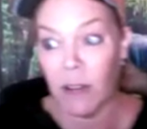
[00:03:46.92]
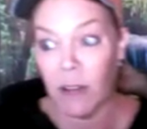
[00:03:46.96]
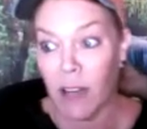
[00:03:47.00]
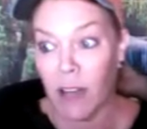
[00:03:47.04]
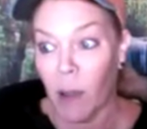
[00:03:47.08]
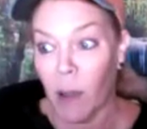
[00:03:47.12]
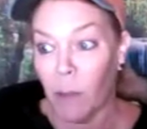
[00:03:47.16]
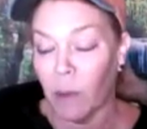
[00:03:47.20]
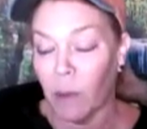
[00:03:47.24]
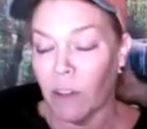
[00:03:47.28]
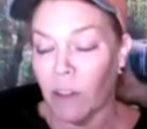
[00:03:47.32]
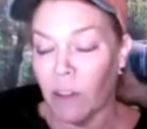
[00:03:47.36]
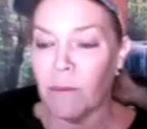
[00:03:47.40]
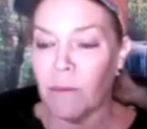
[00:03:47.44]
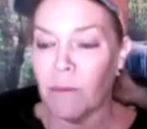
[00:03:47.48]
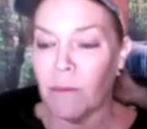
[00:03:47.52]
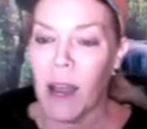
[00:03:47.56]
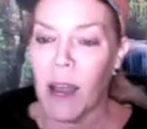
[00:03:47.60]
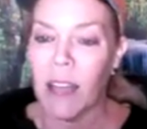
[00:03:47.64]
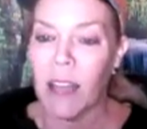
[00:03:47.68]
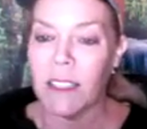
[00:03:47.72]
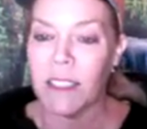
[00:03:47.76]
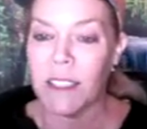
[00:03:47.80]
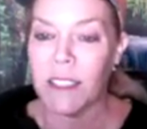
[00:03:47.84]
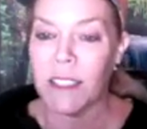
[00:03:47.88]
every couple of
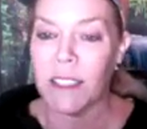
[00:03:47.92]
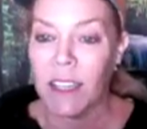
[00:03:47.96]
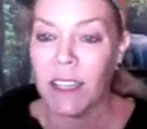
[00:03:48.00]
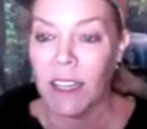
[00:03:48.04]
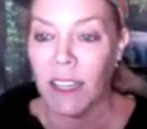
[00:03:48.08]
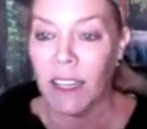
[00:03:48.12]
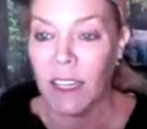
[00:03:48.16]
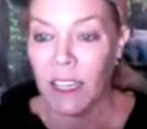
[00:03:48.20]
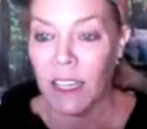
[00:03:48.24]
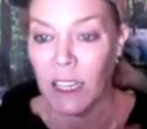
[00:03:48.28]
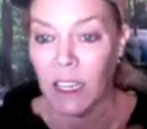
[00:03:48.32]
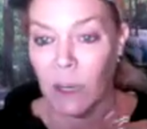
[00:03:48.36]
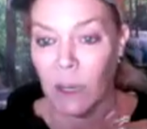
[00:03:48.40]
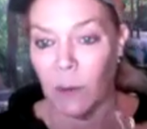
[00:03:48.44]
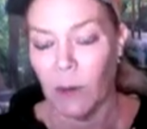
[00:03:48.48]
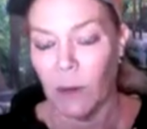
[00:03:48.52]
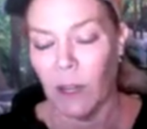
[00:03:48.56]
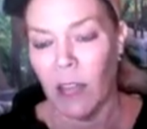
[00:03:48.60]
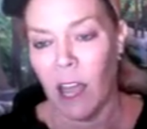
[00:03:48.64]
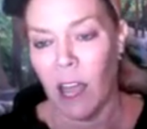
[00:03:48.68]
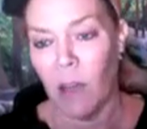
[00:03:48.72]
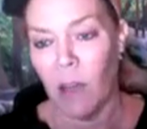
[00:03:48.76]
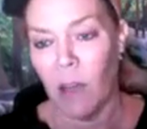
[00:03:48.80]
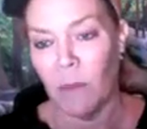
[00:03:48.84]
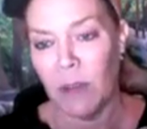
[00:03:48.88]
months. It would
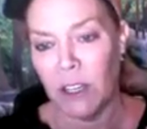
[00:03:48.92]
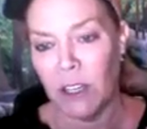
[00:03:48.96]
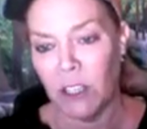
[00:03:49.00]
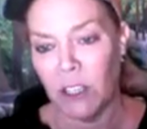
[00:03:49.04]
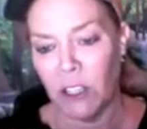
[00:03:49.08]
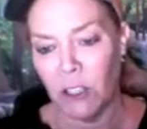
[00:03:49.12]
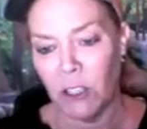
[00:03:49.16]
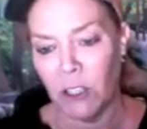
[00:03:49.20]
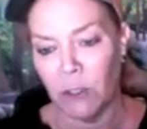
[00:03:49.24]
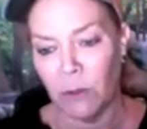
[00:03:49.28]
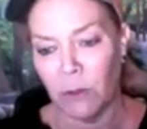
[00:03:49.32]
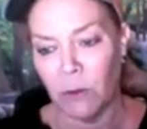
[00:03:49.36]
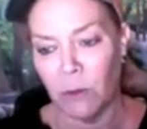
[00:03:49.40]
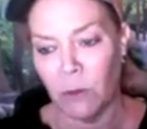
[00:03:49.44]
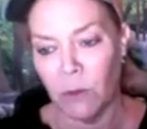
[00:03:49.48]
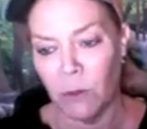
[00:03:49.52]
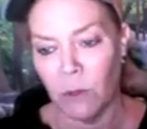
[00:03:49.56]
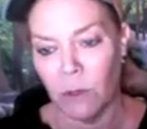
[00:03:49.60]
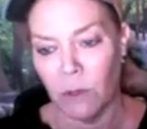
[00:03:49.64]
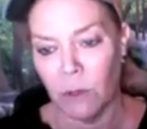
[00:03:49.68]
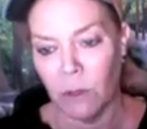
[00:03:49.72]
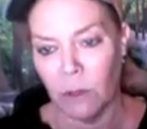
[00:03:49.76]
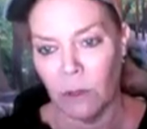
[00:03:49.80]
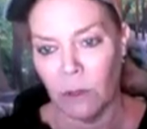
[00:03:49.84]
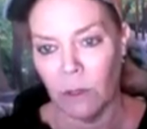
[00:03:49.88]
allow me to
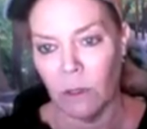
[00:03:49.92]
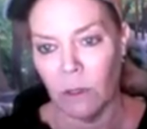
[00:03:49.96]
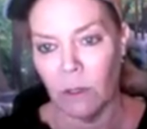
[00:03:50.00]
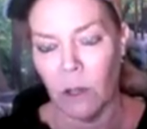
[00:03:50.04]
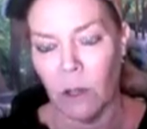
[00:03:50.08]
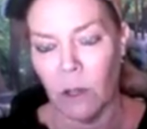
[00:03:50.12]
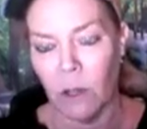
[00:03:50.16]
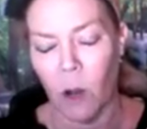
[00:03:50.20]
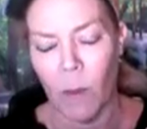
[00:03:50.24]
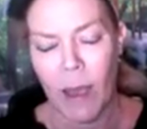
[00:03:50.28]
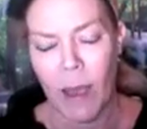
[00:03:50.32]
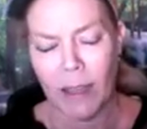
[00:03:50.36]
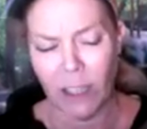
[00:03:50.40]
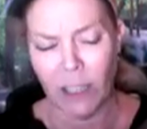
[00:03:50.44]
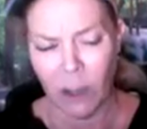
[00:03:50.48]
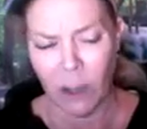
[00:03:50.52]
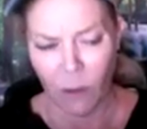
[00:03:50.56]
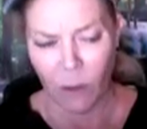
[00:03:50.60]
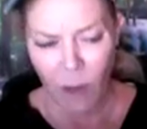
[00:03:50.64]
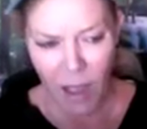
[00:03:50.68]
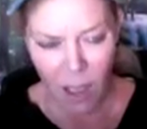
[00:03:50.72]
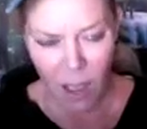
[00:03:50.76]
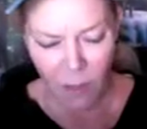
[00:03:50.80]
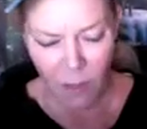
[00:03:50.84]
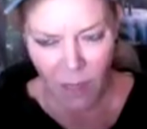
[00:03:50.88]
go back and
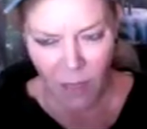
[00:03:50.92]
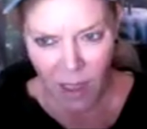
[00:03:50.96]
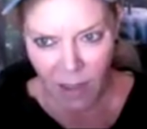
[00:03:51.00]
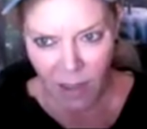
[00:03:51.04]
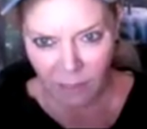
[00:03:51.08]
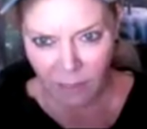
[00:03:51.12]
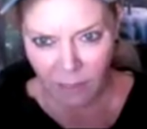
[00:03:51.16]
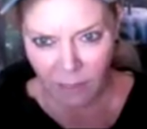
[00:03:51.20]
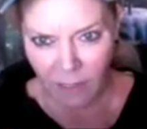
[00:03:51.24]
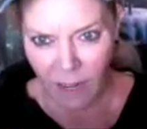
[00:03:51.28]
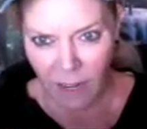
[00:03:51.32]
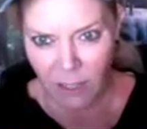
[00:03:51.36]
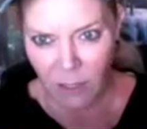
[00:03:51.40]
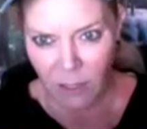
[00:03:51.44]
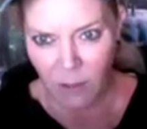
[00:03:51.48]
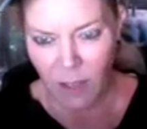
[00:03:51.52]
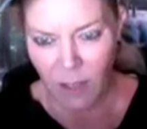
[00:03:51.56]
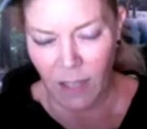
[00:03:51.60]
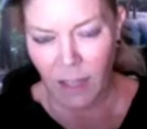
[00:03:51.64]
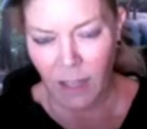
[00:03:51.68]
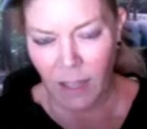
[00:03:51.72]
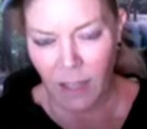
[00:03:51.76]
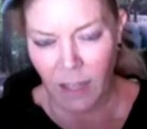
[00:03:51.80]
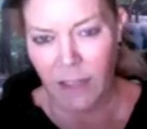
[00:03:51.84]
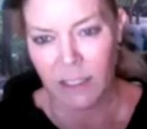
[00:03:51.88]
go, how the heck did I do
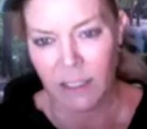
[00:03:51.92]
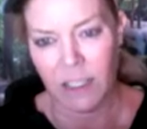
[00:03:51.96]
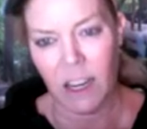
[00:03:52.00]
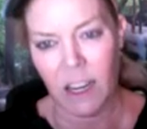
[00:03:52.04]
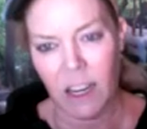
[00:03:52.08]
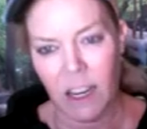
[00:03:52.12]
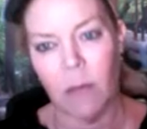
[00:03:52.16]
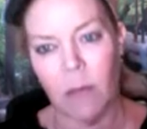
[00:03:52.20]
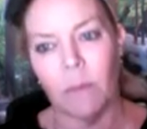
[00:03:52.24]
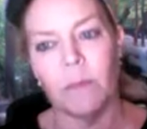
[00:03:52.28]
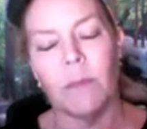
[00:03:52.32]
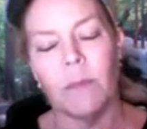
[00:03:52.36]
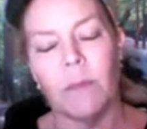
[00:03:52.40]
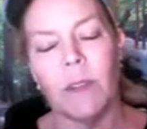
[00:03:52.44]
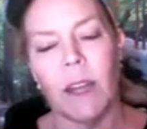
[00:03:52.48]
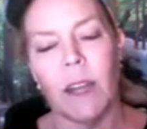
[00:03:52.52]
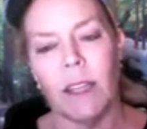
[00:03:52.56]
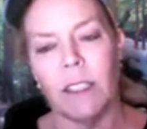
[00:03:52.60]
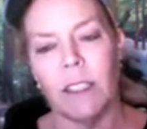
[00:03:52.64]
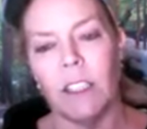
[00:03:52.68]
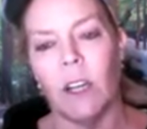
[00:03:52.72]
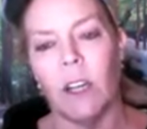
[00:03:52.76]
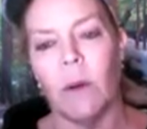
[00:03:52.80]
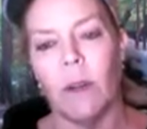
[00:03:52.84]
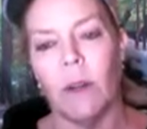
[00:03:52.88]
that last time? And
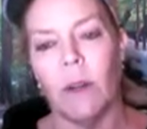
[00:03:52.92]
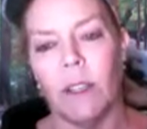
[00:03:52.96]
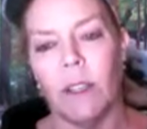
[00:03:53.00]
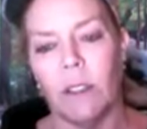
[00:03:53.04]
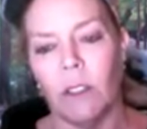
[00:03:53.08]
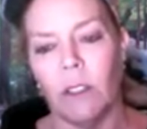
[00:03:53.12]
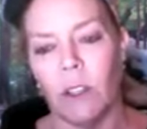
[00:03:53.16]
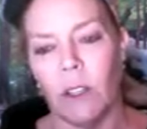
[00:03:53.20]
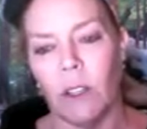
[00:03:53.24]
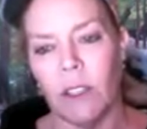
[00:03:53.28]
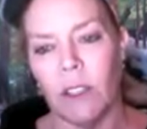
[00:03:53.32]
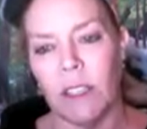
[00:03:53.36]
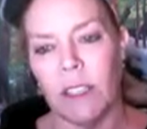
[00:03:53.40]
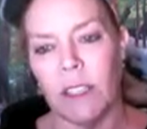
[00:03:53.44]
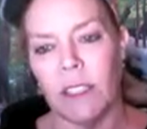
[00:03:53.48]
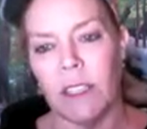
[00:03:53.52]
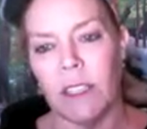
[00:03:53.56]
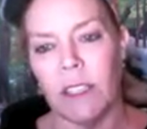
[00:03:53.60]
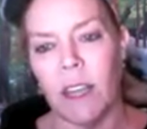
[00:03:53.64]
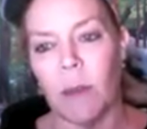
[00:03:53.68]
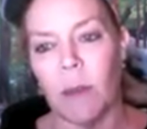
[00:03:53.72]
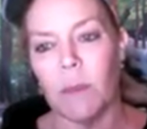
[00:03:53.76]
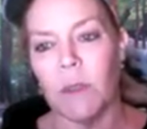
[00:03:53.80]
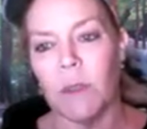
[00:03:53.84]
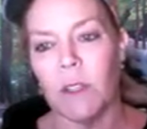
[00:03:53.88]
I could go in and look at these
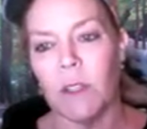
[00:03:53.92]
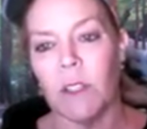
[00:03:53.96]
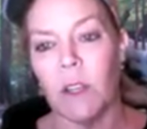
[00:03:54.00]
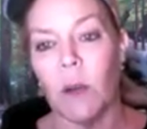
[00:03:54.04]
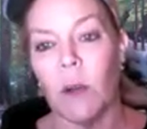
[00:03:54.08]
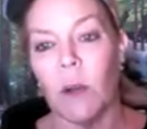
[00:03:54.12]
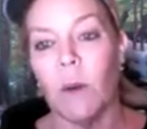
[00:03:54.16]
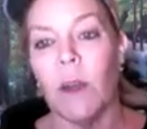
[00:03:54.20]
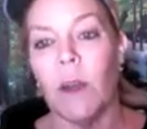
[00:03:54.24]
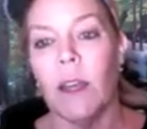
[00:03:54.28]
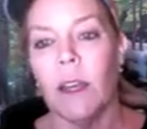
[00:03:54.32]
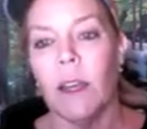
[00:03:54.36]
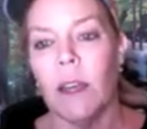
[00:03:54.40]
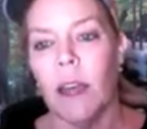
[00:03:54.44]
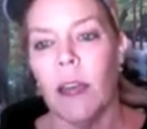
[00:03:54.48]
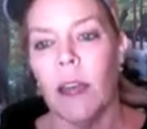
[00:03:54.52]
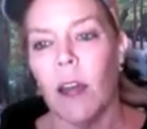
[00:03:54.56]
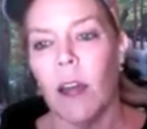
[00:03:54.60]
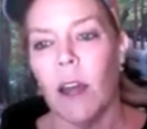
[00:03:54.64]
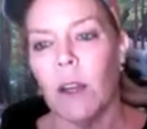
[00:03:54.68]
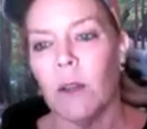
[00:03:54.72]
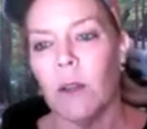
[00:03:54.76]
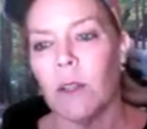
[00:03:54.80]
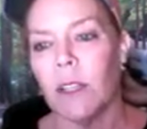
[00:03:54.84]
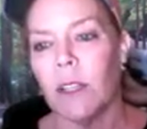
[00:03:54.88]
steps. So
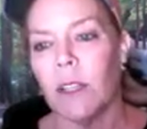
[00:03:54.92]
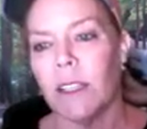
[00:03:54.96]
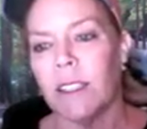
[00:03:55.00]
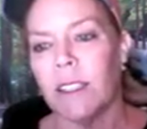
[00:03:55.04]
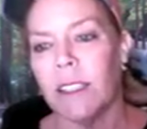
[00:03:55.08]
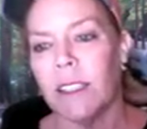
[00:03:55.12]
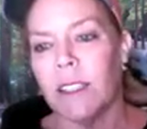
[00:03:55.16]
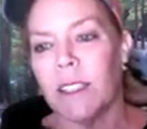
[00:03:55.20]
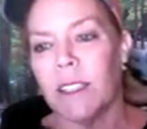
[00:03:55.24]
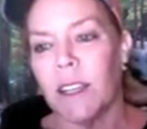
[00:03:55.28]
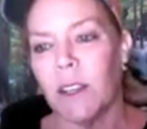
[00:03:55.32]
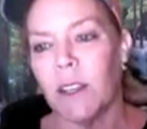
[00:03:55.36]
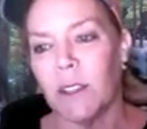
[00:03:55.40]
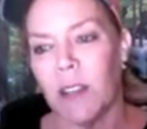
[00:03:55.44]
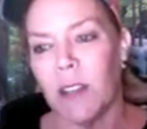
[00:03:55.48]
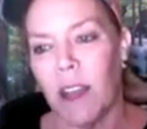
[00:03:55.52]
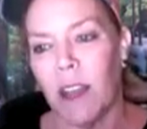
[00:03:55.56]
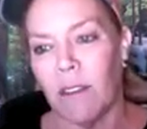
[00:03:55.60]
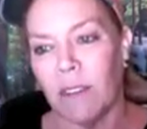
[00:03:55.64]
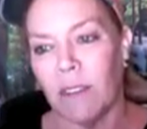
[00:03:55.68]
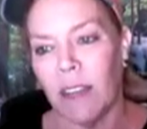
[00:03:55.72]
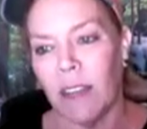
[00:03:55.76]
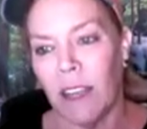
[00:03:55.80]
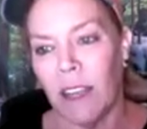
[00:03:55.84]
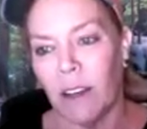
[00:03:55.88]
how to use LinkedIn Sales
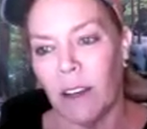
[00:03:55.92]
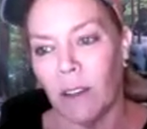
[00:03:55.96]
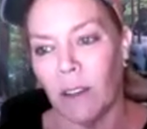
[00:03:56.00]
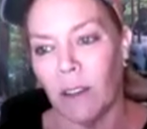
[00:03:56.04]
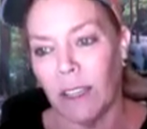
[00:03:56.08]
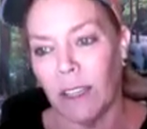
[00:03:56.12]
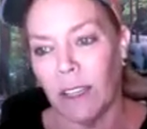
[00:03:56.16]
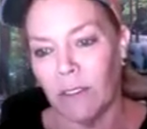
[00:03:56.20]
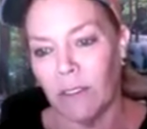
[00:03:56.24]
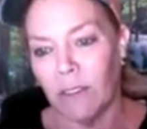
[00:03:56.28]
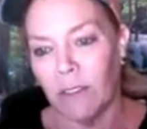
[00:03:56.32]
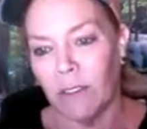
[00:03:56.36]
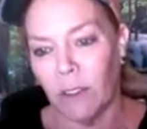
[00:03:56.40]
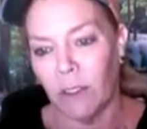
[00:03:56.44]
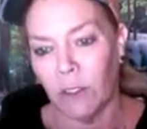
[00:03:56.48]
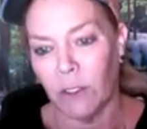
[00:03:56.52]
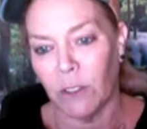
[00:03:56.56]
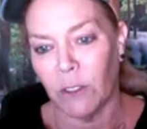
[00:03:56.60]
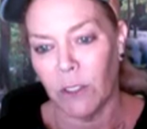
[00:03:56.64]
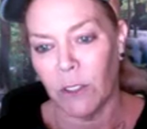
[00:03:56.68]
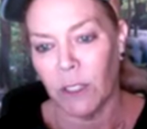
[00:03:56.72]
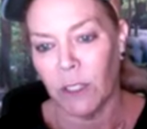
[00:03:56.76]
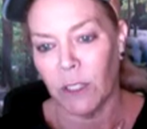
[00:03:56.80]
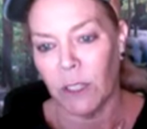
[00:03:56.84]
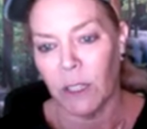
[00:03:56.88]
Navigator lead
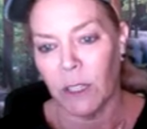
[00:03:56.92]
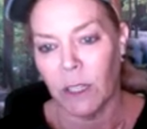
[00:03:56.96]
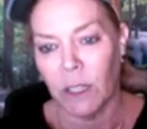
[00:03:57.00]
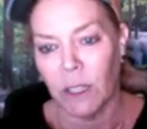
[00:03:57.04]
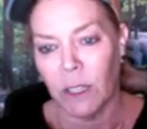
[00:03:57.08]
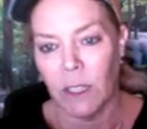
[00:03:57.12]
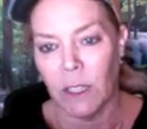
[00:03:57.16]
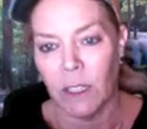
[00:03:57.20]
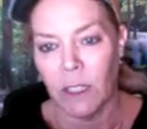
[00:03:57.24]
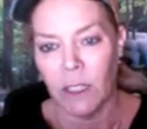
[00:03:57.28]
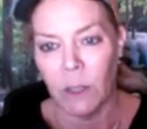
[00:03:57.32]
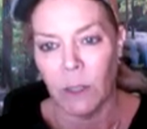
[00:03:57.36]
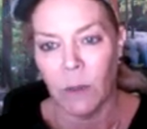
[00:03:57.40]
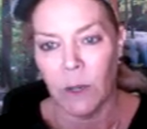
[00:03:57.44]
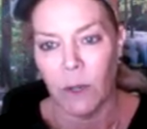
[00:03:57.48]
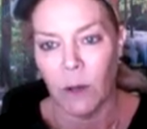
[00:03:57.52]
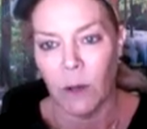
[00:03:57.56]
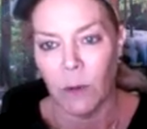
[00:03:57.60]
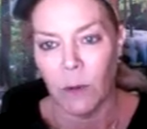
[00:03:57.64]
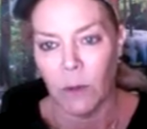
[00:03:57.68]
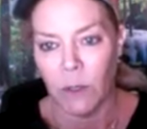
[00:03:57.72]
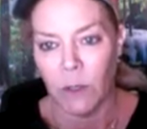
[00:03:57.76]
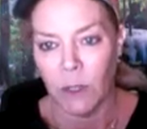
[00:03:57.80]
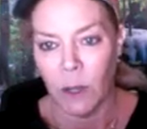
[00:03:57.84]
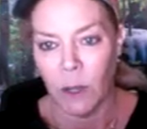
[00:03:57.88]
filters. So it
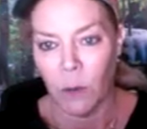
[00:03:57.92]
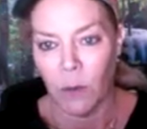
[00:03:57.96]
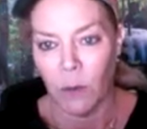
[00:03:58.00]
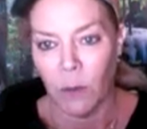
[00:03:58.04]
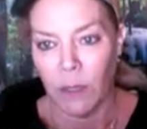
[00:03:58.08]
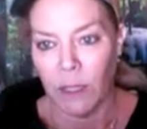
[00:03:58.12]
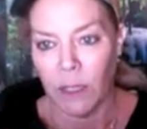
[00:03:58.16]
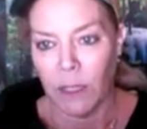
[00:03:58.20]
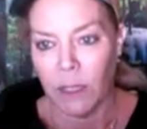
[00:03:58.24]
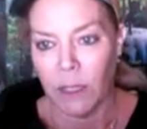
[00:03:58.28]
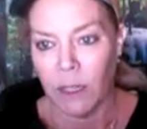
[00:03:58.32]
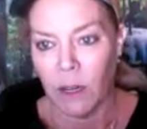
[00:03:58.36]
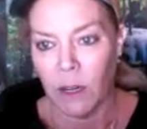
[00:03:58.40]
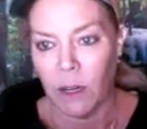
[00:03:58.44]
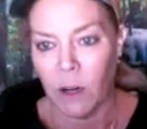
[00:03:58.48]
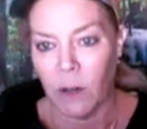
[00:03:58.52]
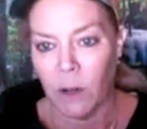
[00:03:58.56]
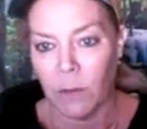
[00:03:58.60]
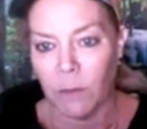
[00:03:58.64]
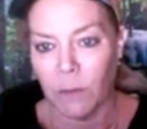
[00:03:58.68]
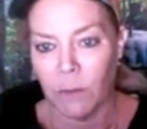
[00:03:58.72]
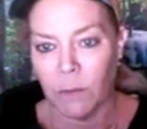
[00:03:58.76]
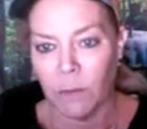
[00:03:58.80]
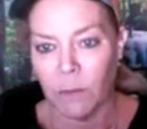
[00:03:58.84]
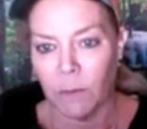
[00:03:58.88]
goes, go
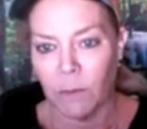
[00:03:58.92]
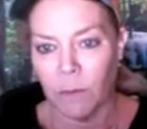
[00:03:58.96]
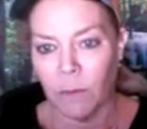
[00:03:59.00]
here.